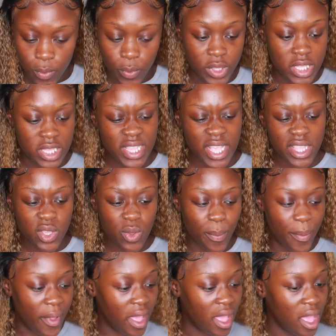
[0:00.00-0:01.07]
Which is not too
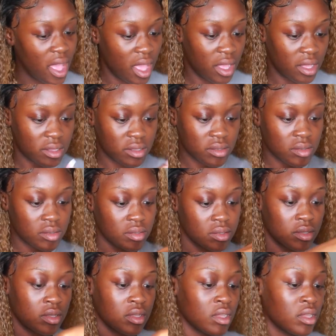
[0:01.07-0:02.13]
bad.
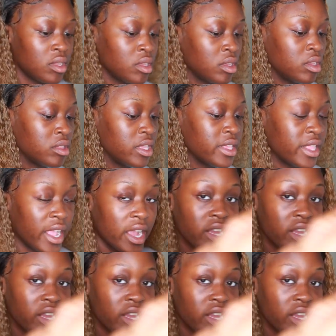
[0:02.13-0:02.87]
This